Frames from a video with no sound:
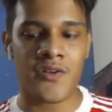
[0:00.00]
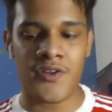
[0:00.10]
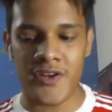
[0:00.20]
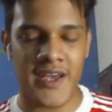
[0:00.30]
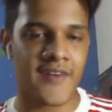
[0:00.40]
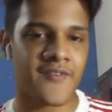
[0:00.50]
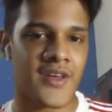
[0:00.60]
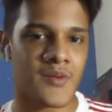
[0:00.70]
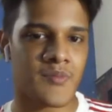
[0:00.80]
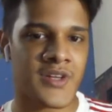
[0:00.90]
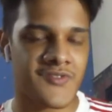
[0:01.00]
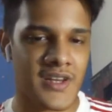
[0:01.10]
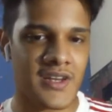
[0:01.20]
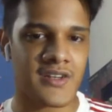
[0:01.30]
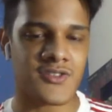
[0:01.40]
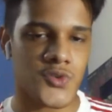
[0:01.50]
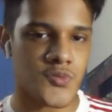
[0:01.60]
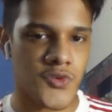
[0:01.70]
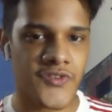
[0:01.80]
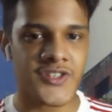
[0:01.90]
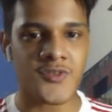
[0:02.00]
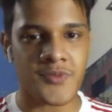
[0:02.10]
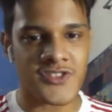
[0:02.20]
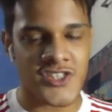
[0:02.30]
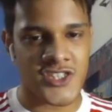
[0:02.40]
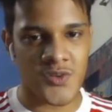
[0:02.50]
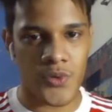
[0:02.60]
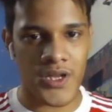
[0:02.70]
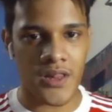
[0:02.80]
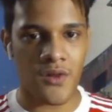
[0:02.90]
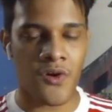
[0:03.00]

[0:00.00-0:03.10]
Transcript: not having midfielders who move into position well